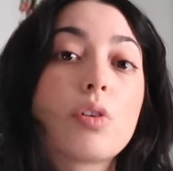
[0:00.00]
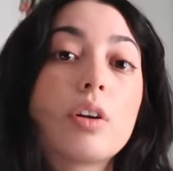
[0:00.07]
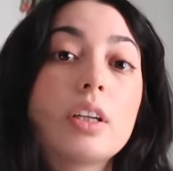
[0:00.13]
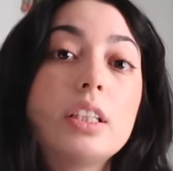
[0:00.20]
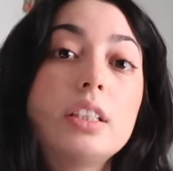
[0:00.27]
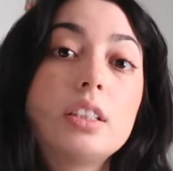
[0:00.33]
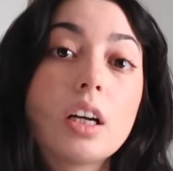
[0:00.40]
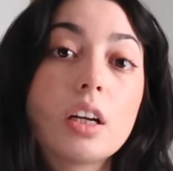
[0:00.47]

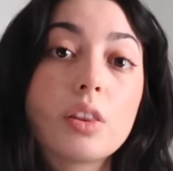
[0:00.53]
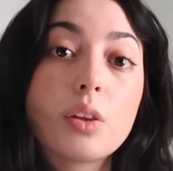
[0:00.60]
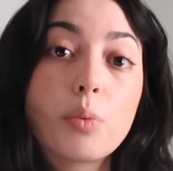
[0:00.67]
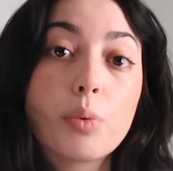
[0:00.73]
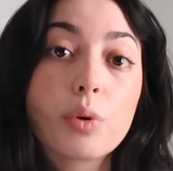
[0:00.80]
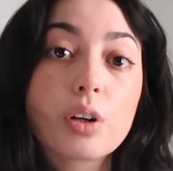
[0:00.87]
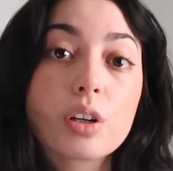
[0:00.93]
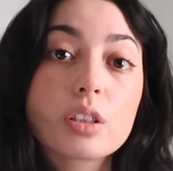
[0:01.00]
already done the
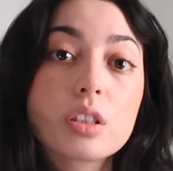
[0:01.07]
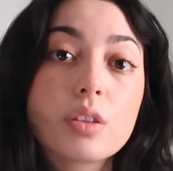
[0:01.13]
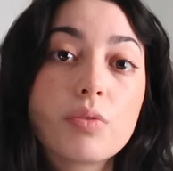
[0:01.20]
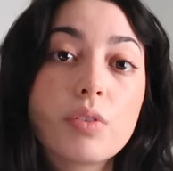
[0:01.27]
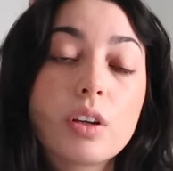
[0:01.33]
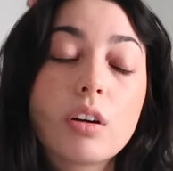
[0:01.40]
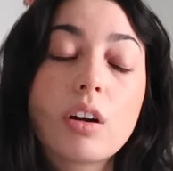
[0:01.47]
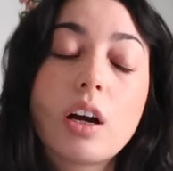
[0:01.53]
work to
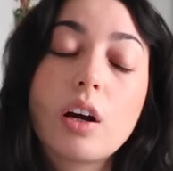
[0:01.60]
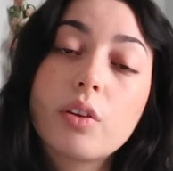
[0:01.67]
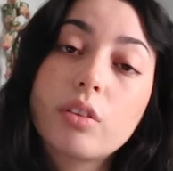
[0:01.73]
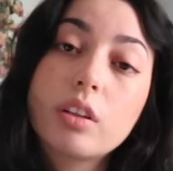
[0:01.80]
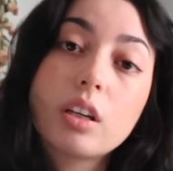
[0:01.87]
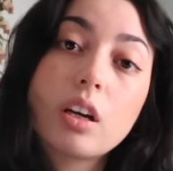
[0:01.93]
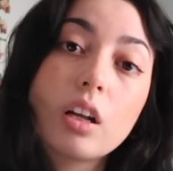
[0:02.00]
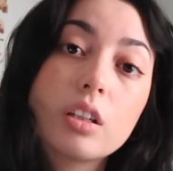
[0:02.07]
figure out
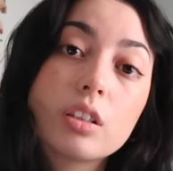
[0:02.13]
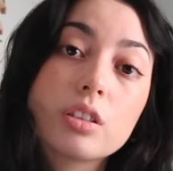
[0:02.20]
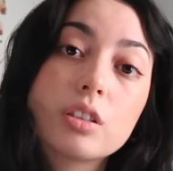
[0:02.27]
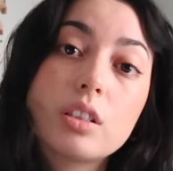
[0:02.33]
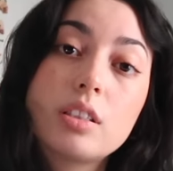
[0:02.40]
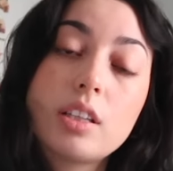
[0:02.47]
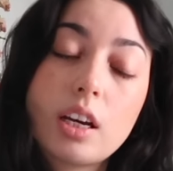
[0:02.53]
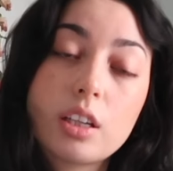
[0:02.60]
the colors,
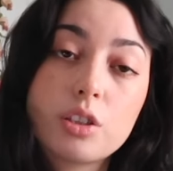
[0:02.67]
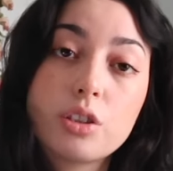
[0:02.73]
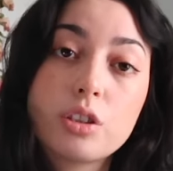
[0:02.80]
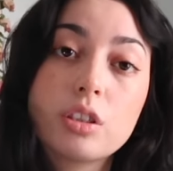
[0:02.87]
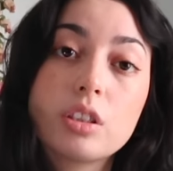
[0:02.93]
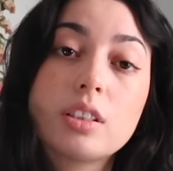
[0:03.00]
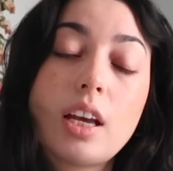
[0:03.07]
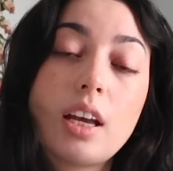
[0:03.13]
the
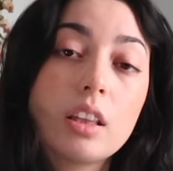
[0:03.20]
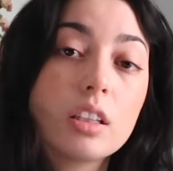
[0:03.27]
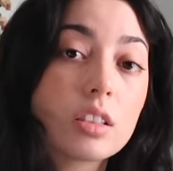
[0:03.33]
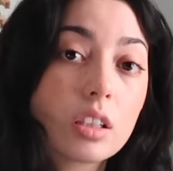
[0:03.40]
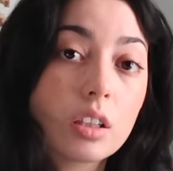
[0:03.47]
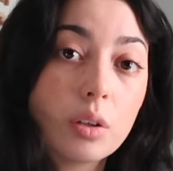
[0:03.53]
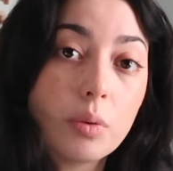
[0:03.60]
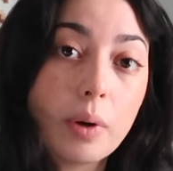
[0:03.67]
textures, and the
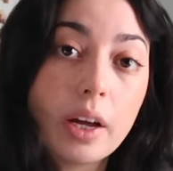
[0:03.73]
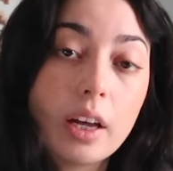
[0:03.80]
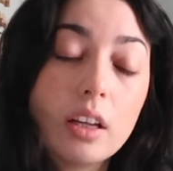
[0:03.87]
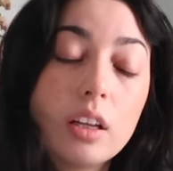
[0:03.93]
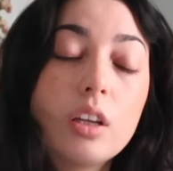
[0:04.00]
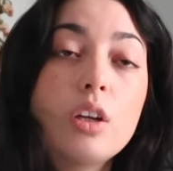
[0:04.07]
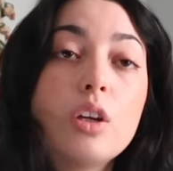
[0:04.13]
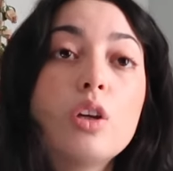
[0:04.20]

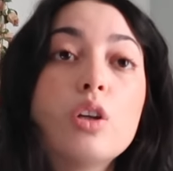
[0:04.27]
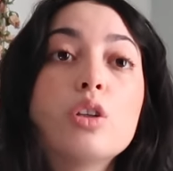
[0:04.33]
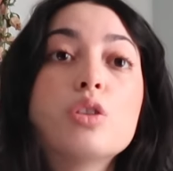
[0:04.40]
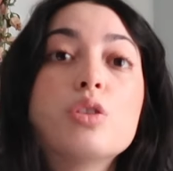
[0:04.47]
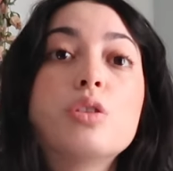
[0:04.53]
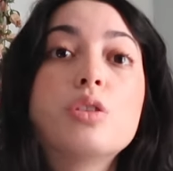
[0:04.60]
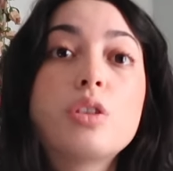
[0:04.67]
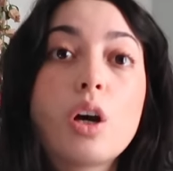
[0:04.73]
silhouette.
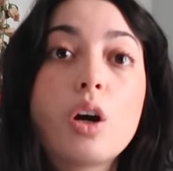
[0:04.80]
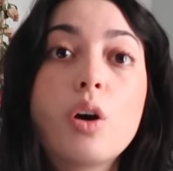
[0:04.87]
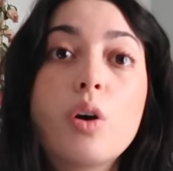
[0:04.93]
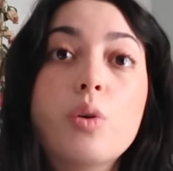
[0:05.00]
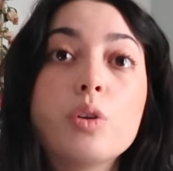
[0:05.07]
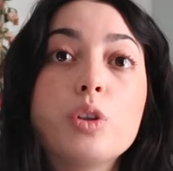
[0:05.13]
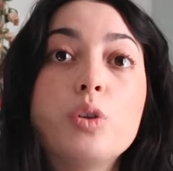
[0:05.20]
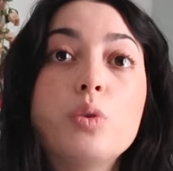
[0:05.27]

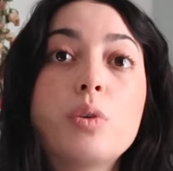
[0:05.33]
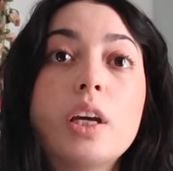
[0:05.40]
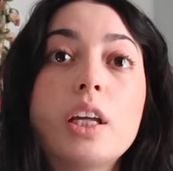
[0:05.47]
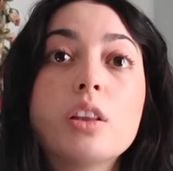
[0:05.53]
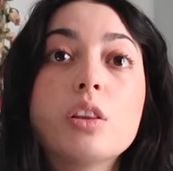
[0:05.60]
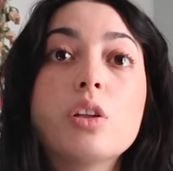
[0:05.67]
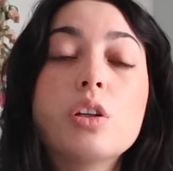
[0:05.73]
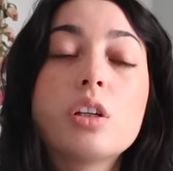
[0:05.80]
So you
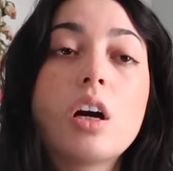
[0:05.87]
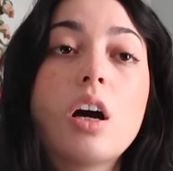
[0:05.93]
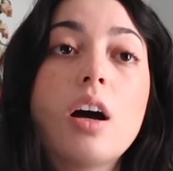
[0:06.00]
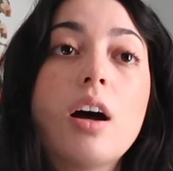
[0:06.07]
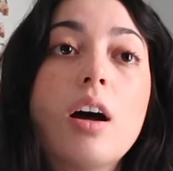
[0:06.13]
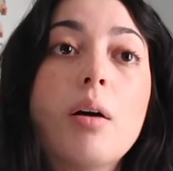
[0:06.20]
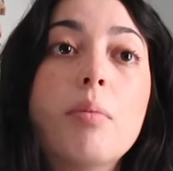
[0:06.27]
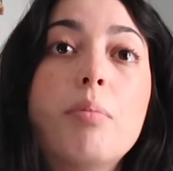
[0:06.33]
can look
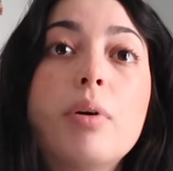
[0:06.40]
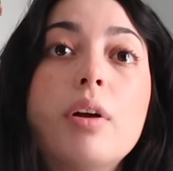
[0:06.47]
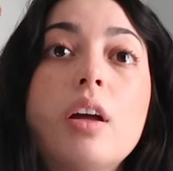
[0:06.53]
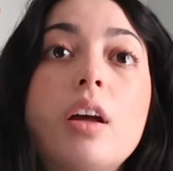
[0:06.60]
up